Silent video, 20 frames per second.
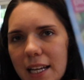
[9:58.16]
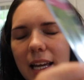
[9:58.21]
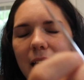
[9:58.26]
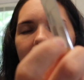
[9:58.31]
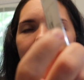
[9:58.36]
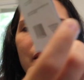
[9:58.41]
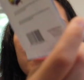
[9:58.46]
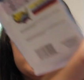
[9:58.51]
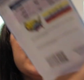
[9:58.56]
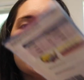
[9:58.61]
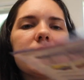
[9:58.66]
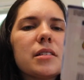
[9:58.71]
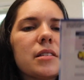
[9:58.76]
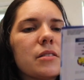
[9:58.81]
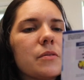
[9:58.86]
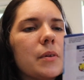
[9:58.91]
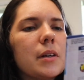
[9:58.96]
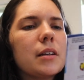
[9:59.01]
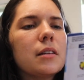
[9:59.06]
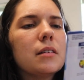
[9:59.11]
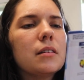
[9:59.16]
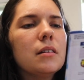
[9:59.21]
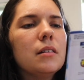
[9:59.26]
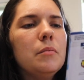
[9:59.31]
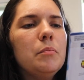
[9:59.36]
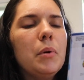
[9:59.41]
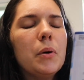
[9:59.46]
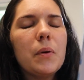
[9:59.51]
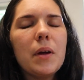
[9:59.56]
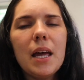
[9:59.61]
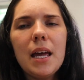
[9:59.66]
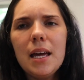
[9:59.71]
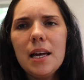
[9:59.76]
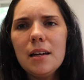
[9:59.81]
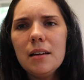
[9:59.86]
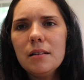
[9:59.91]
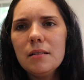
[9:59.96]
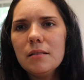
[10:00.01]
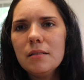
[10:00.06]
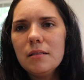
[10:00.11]
I had, what is this one?
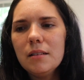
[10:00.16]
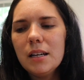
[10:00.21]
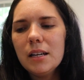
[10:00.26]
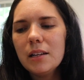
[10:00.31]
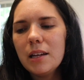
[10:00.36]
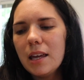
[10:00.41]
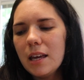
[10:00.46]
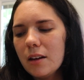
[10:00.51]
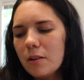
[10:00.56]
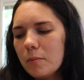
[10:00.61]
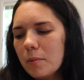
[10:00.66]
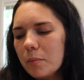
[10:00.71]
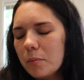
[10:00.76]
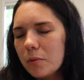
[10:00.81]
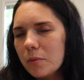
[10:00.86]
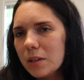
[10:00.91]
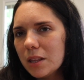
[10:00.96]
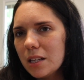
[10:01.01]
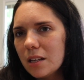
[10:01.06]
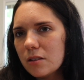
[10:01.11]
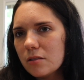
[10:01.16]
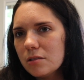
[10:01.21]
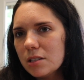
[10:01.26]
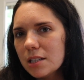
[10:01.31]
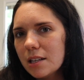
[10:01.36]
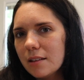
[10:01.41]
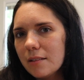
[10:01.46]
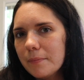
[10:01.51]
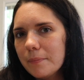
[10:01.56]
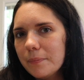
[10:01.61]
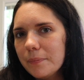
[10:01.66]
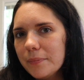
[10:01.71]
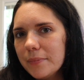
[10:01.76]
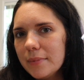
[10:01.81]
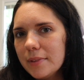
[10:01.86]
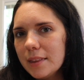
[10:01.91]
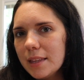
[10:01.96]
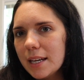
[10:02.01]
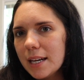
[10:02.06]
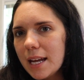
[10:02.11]
bouquet. I can't remember what the other dill
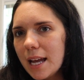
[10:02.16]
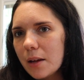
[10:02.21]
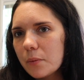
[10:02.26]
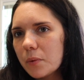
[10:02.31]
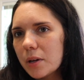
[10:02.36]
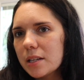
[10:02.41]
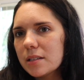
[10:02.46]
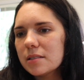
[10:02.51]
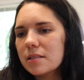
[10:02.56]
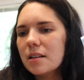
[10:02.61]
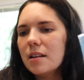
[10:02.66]
that I had was,